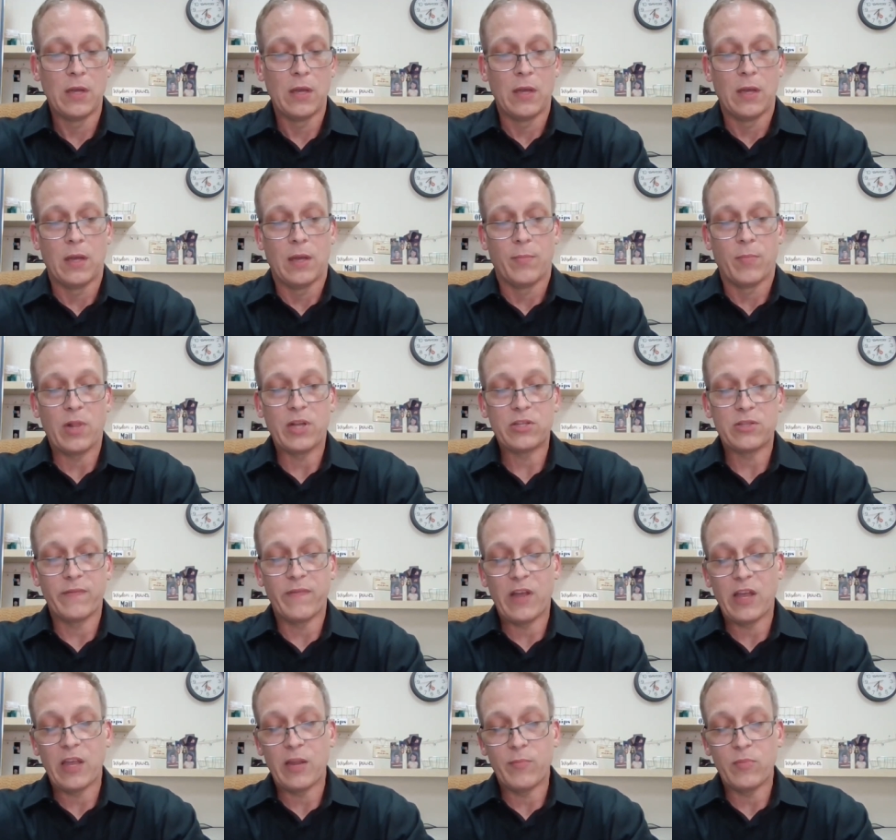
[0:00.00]
Plus, the volume
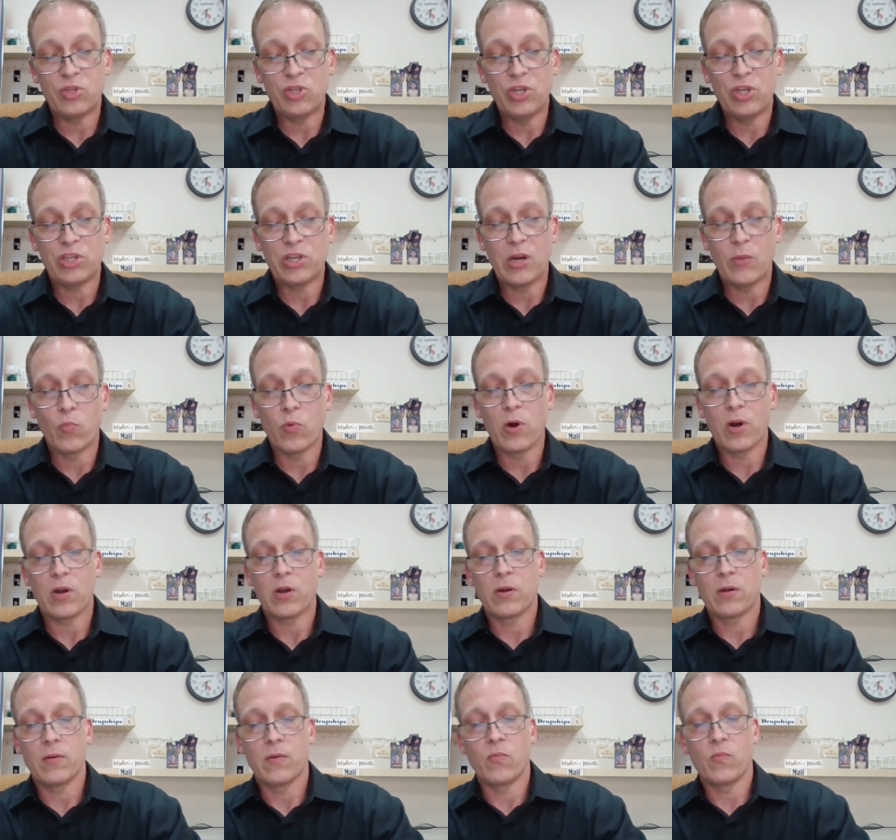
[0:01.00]
machine shop work
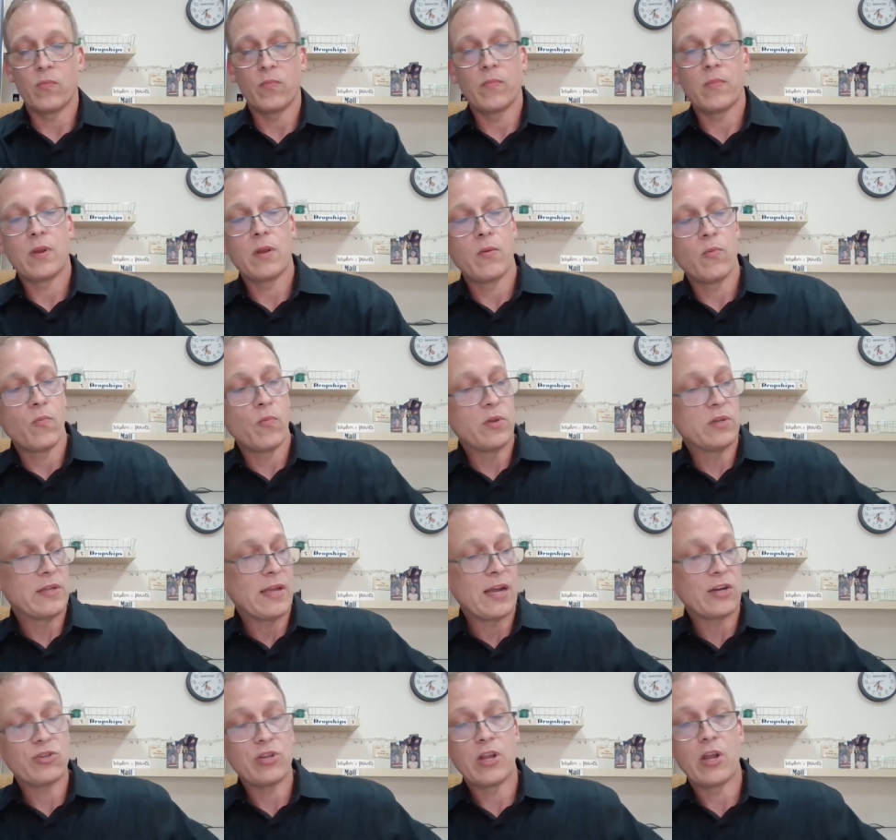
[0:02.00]
was actually
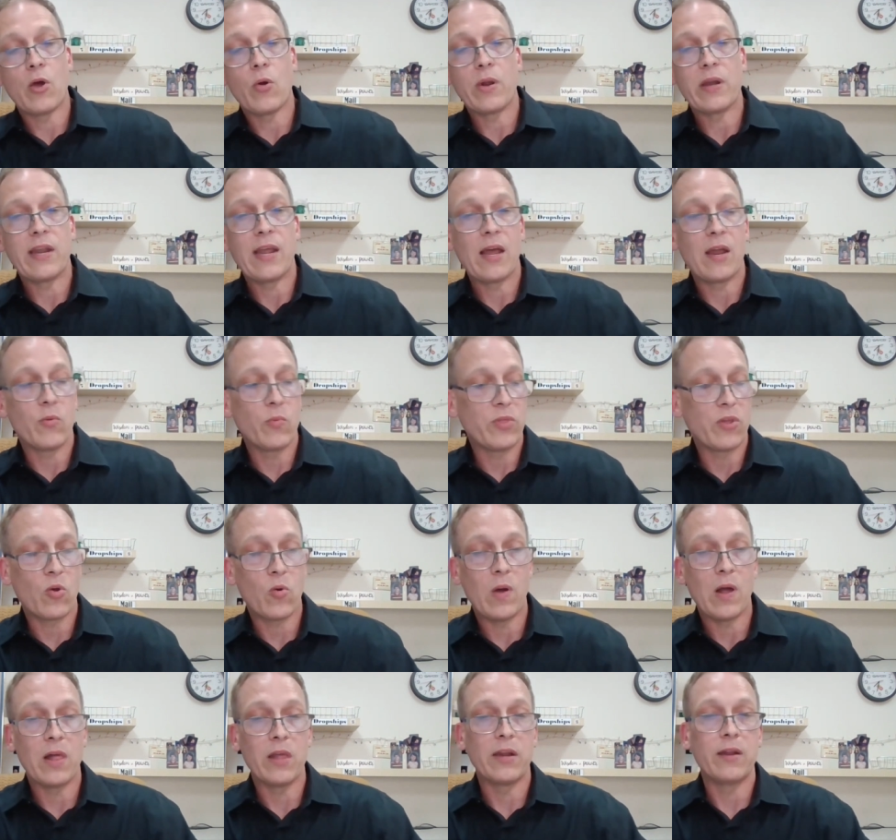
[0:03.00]
going down with the
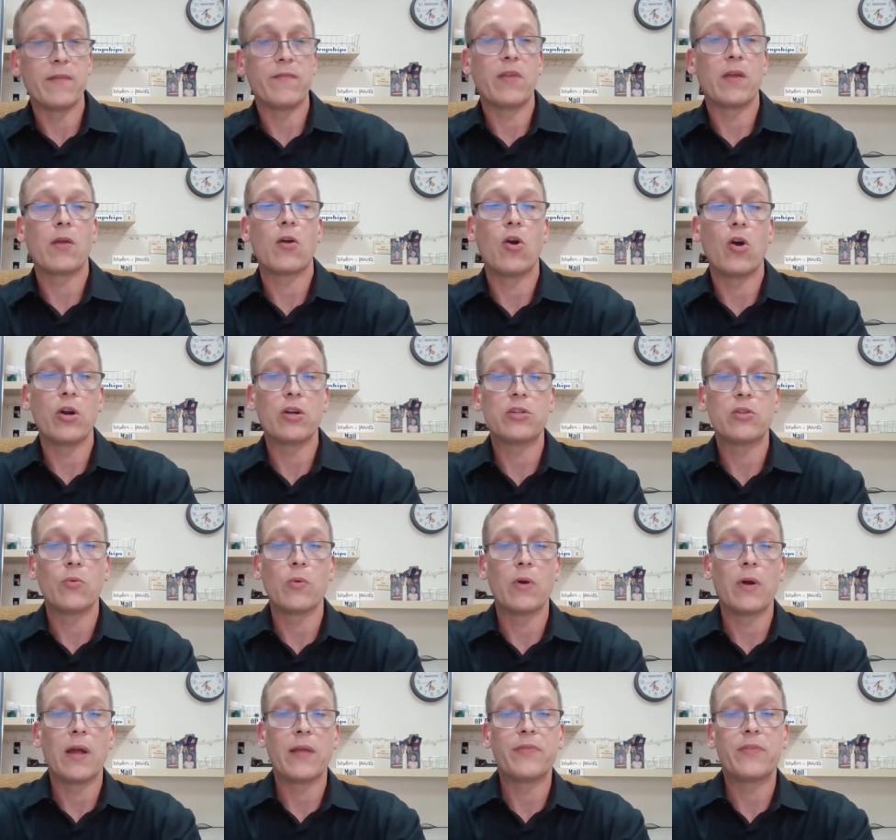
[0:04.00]
quality of the cars that were out
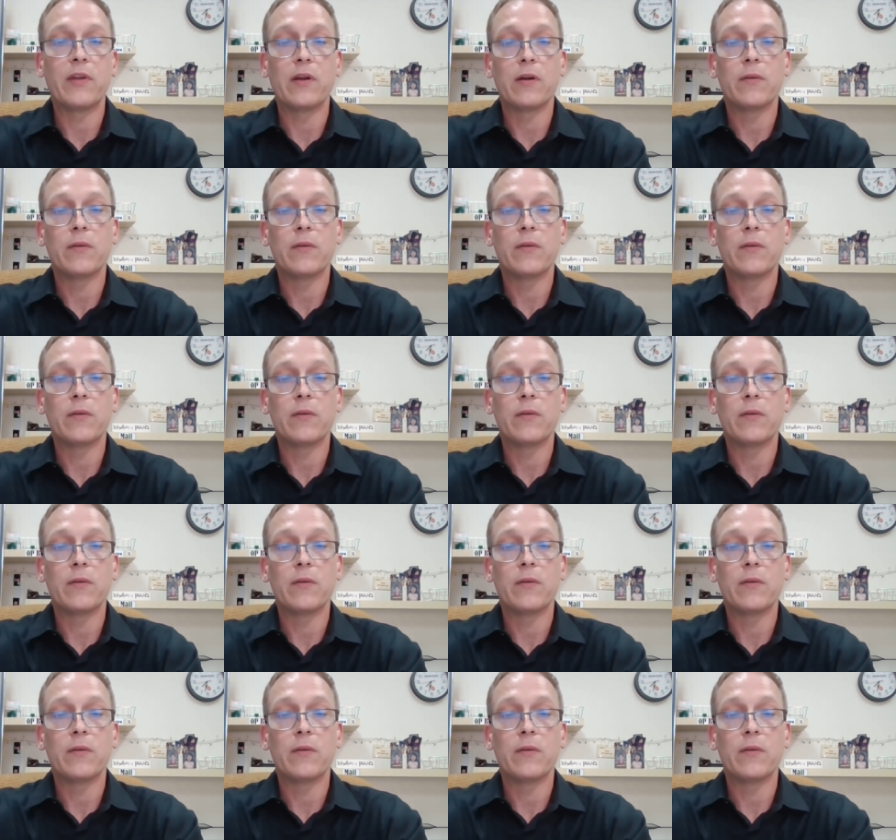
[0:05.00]
there.